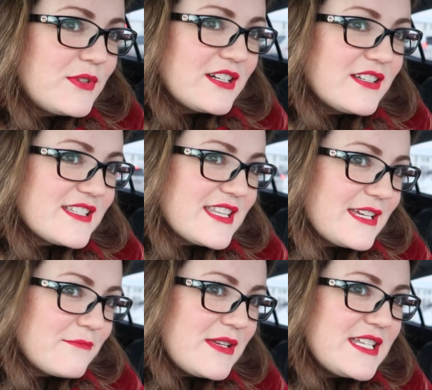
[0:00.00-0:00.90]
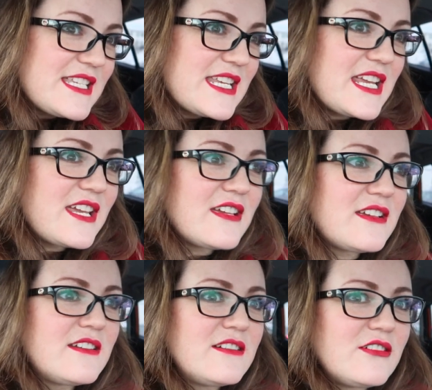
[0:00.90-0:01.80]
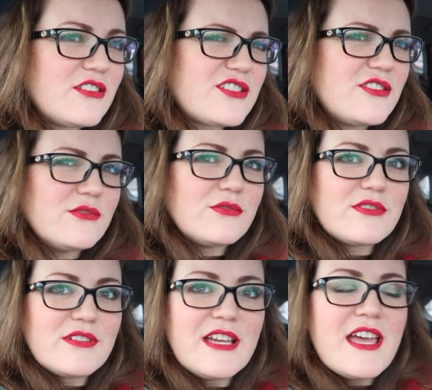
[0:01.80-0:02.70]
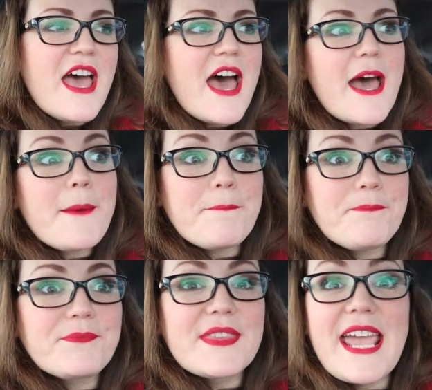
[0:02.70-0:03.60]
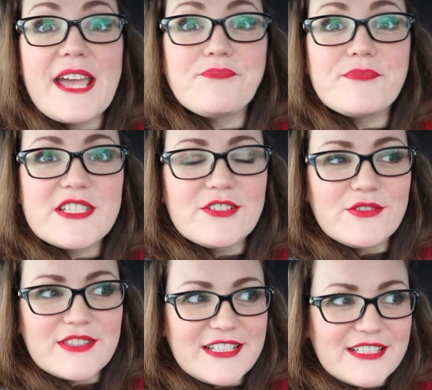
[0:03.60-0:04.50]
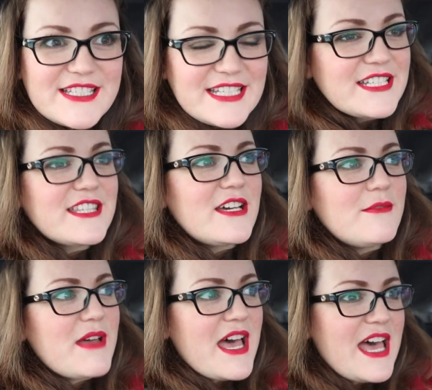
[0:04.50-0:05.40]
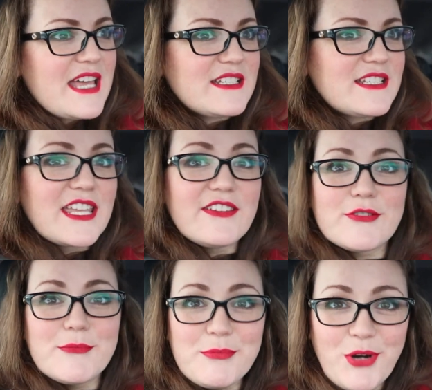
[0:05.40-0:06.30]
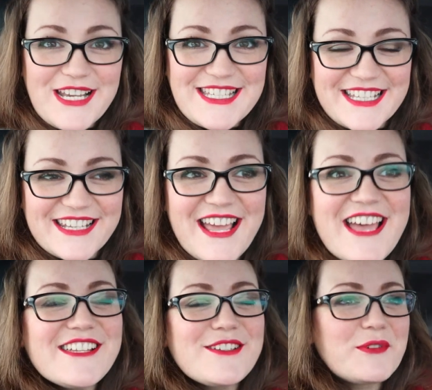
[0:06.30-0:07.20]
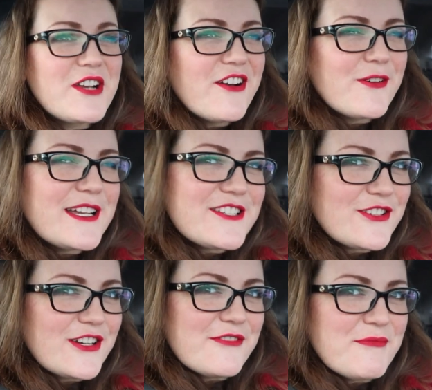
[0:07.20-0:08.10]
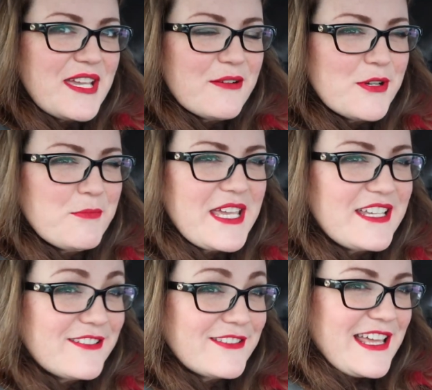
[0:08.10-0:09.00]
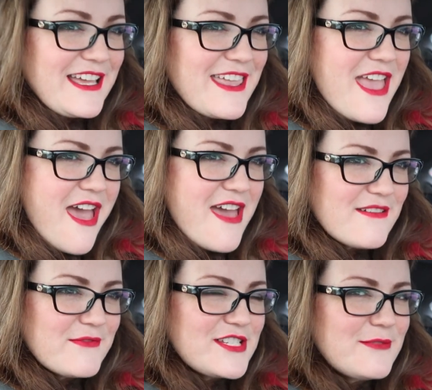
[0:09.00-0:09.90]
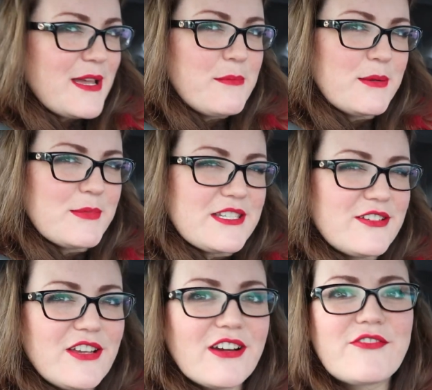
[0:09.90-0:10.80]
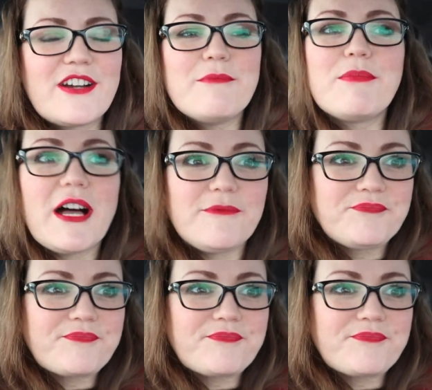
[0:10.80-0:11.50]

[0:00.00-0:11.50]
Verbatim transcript: where it's like misty or snow. Yeah, so they'll sing to them and give them a present. So we're not quite sure if Mia will be in on that yet, because she might be a bit too young for it, but